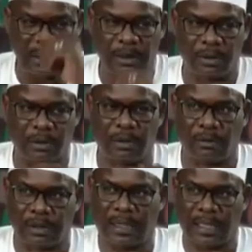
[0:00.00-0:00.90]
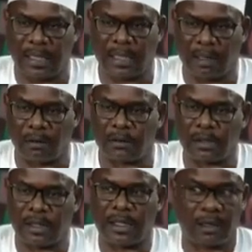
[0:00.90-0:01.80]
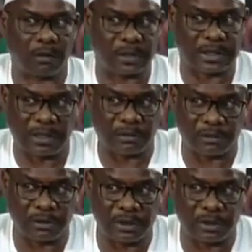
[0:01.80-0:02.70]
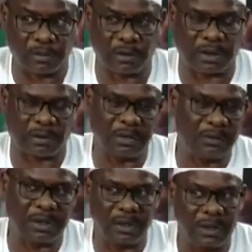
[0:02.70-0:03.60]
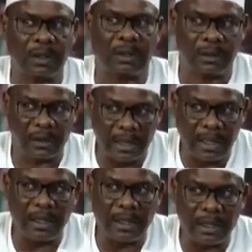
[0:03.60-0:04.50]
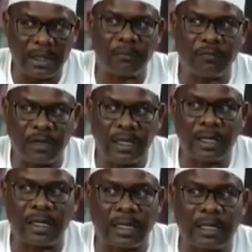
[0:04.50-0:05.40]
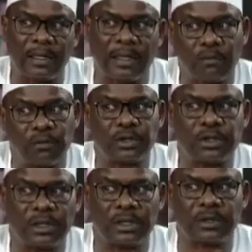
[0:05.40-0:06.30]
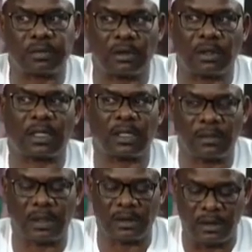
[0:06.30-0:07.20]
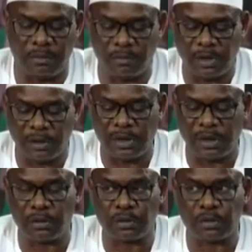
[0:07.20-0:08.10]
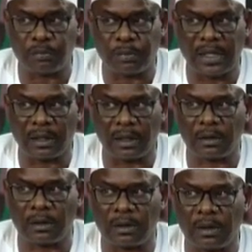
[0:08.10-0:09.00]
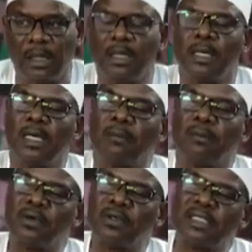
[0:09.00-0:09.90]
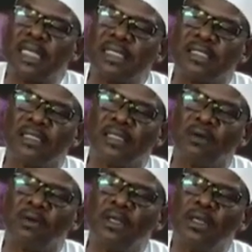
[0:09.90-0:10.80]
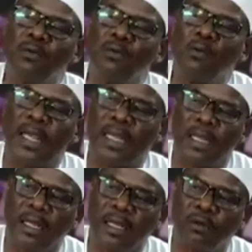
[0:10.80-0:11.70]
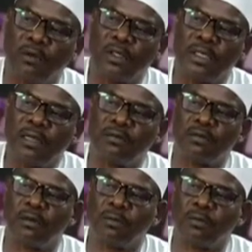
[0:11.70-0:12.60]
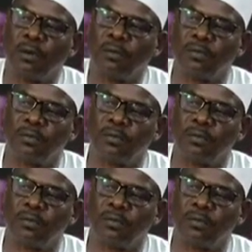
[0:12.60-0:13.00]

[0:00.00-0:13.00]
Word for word: you know, they hear out, they mm. hear us out on this program. Maybe they in the villa are there watching this program and they may be able to pick. It's possible. Yeah, because that's the only way or the left of, of